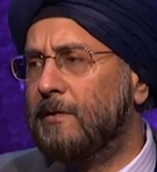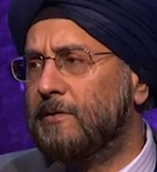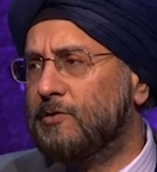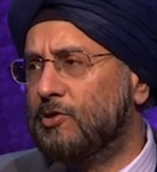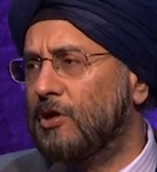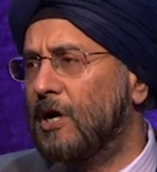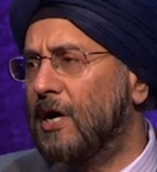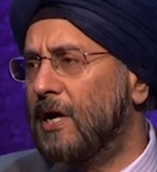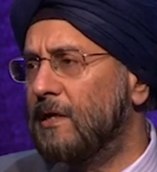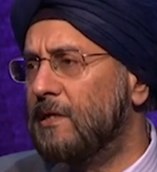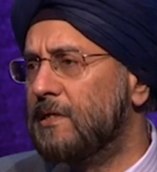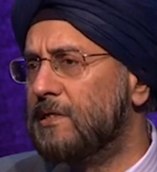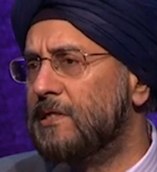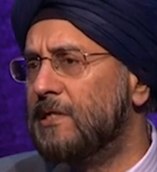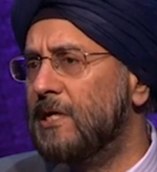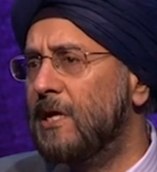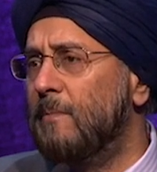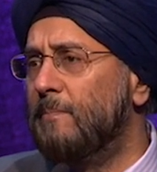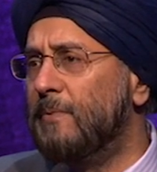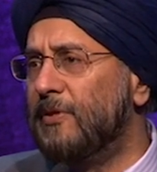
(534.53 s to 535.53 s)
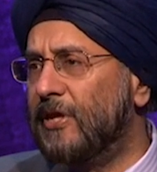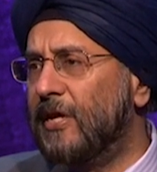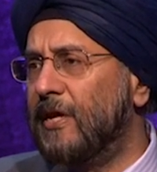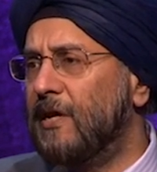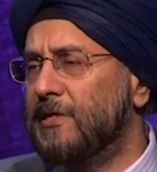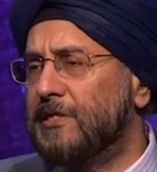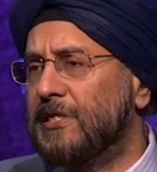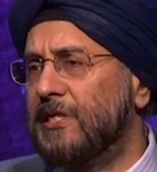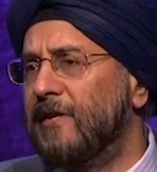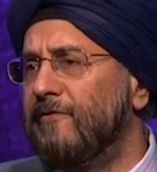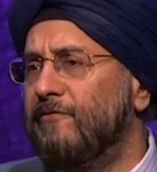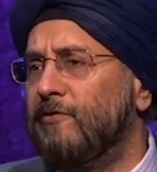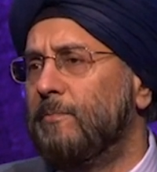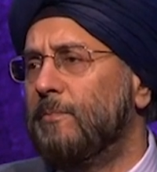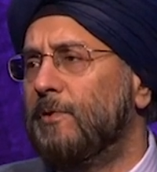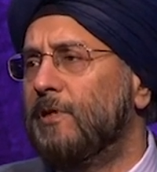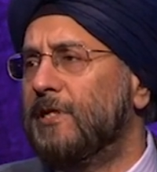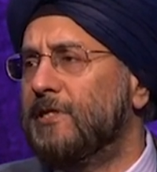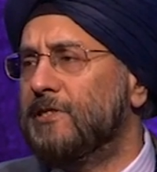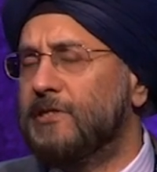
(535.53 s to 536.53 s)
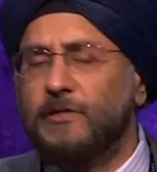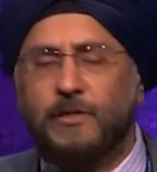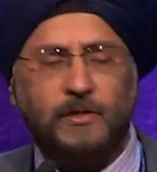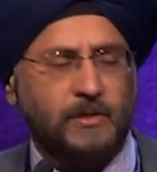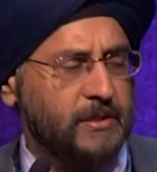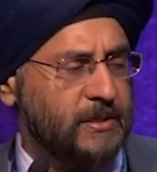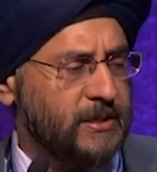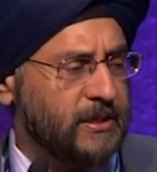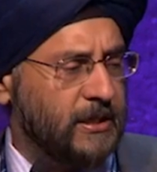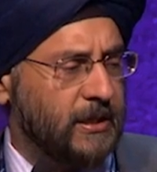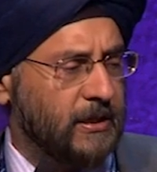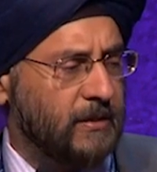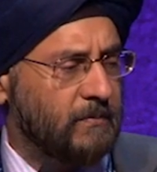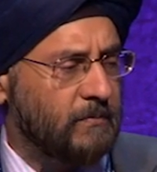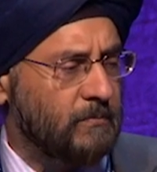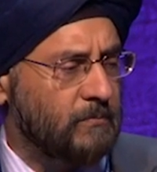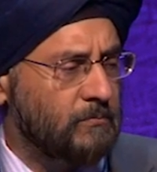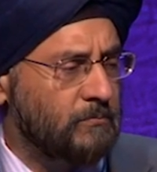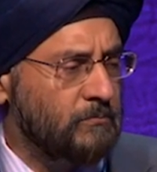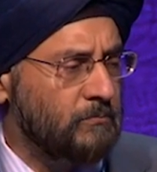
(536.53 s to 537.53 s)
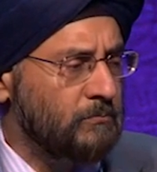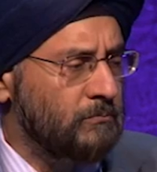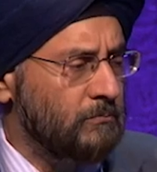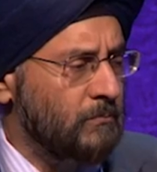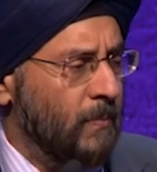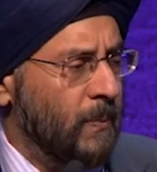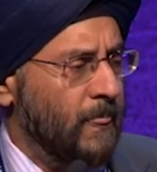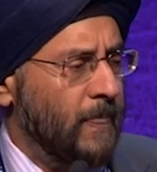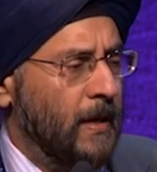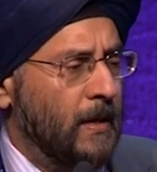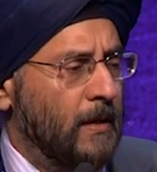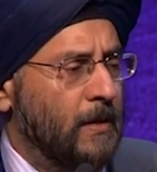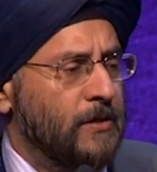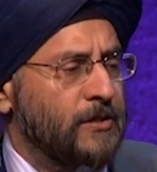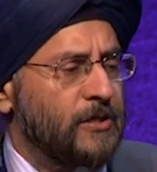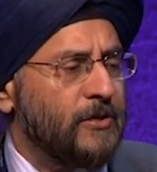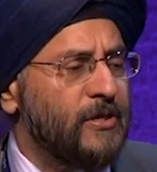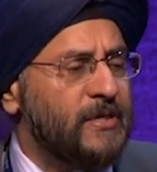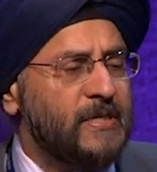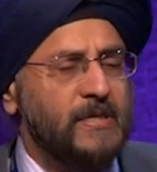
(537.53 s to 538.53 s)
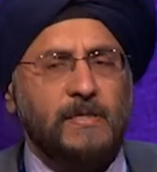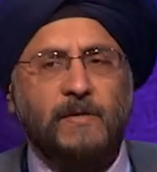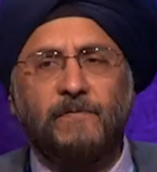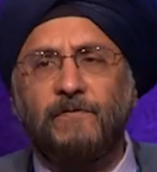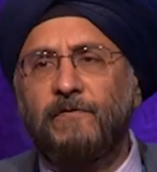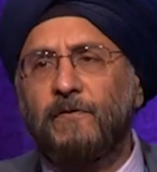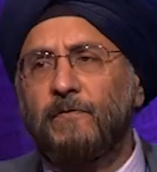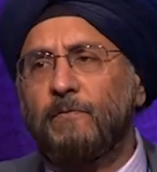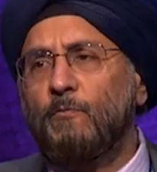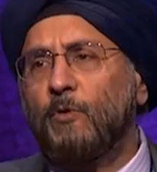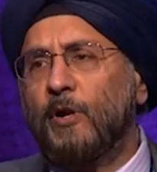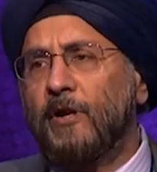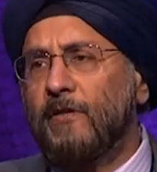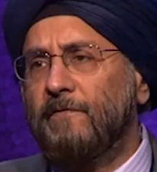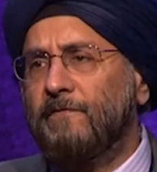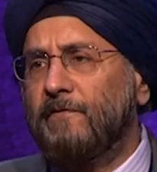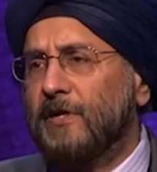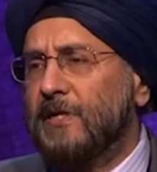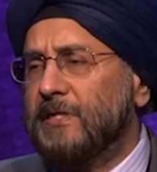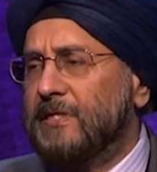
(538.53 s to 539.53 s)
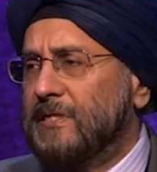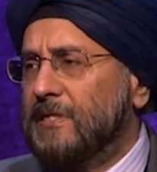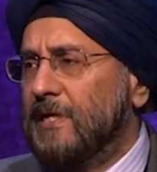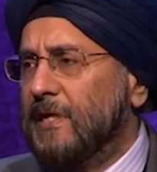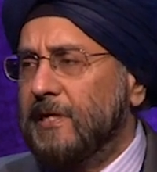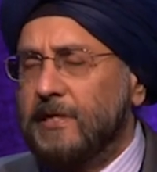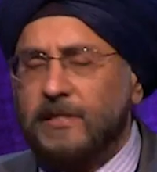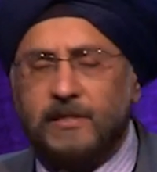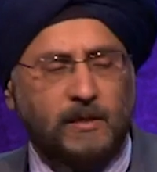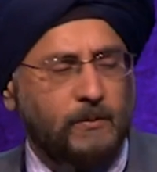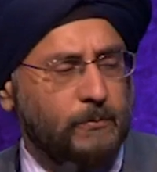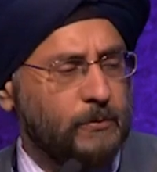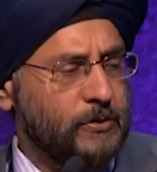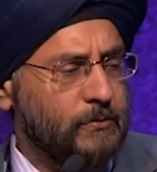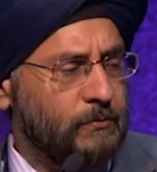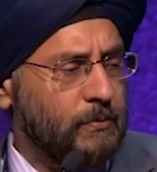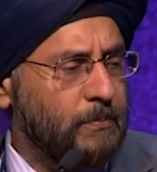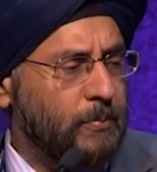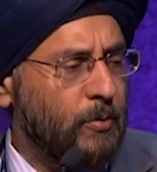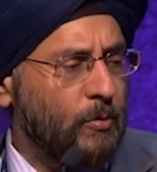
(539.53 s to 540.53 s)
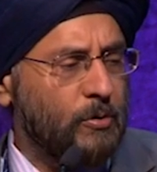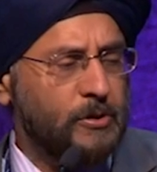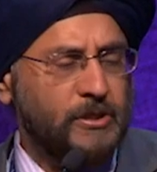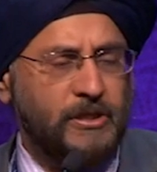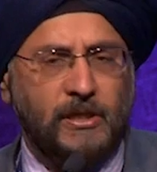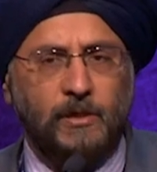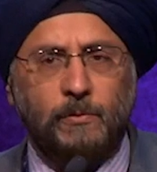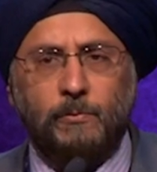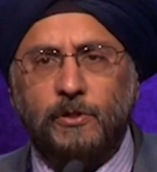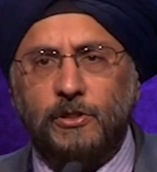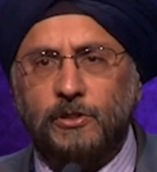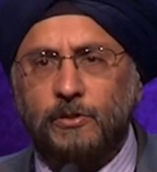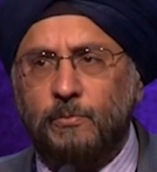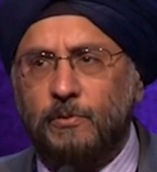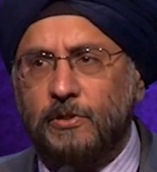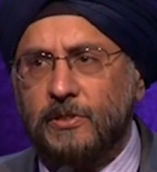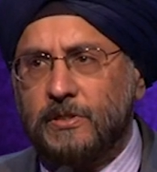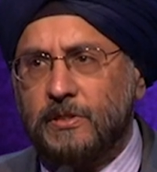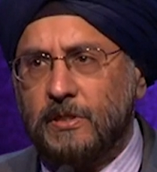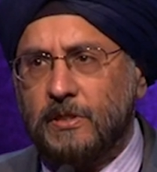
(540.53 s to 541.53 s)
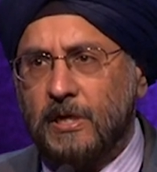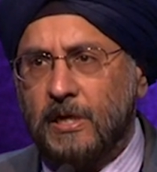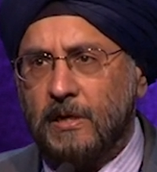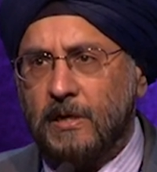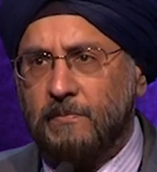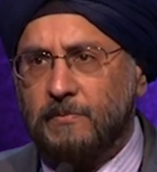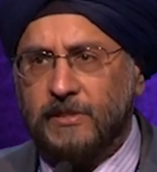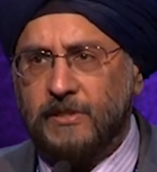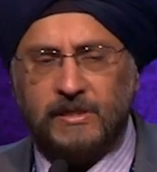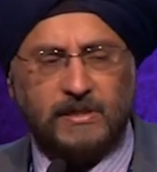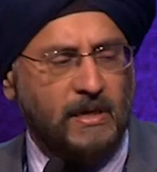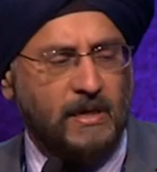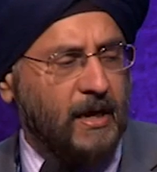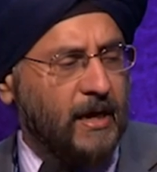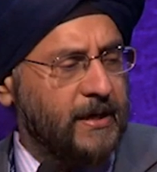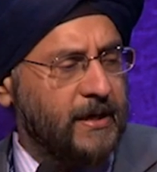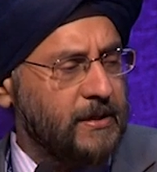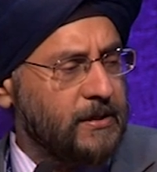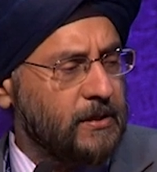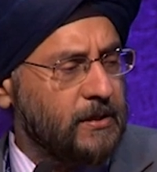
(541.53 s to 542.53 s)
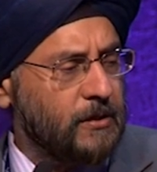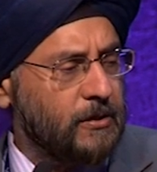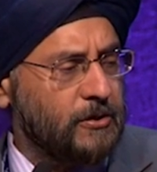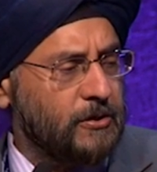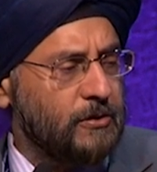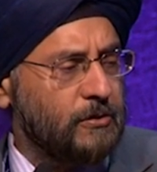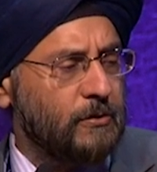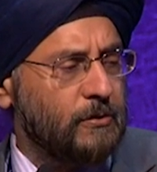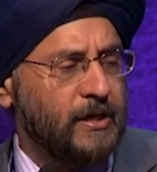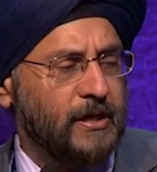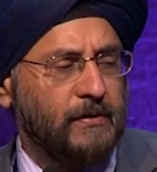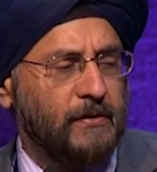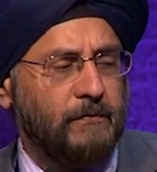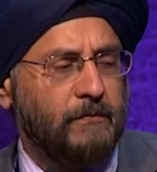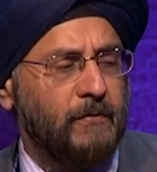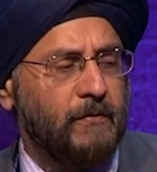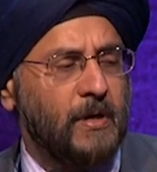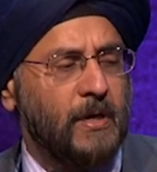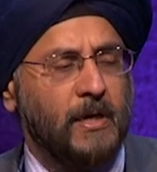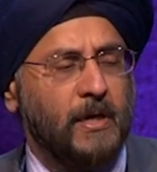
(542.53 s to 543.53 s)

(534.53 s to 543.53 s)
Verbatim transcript: trials, but they are deliverable, as you can see. So this is one of the first studies that was reported, which was designed to give